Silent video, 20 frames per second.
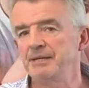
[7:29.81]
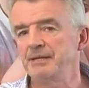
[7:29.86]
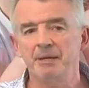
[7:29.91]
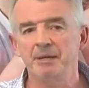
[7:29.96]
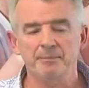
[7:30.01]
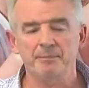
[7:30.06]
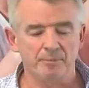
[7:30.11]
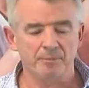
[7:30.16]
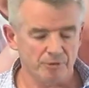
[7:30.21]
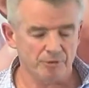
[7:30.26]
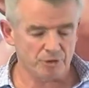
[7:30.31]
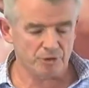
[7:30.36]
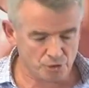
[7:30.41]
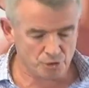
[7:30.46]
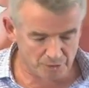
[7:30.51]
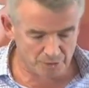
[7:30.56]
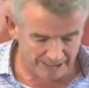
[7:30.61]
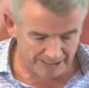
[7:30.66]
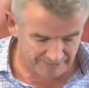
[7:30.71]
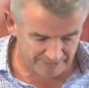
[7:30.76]
may be reduced
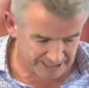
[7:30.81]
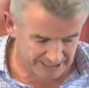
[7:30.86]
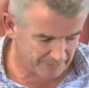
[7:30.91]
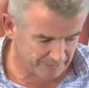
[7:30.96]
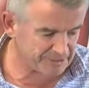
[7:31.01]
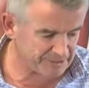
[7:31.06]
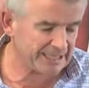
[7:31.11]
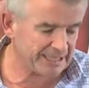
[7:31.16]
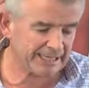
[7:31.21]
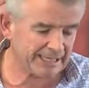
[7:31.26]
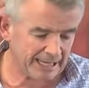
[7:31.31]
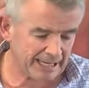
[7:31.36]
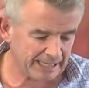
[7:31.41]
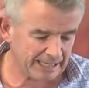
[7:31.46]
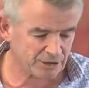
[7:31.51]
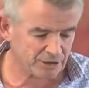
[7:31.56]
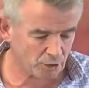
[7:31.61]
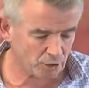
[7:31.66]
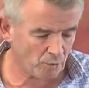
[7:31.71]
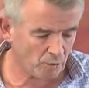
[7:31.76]
to 11 times daily,
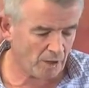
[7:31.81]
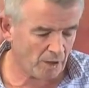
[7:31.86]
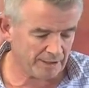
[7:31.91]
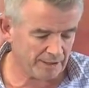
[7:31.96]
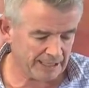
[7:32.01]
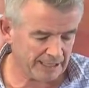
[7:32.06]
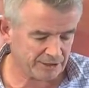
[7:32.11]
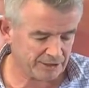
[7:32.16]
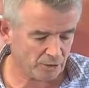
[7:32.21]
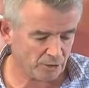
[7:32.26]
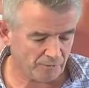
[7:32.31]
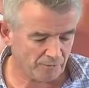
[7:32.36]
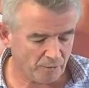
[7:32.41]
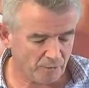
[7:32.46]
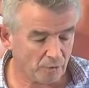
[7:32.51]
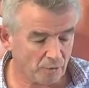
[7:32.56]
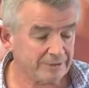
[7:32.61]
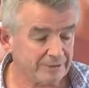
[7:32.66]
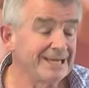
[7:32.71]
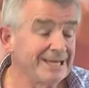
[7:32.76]
and so on and so
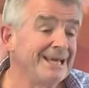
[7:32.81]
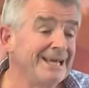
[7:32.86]
forth.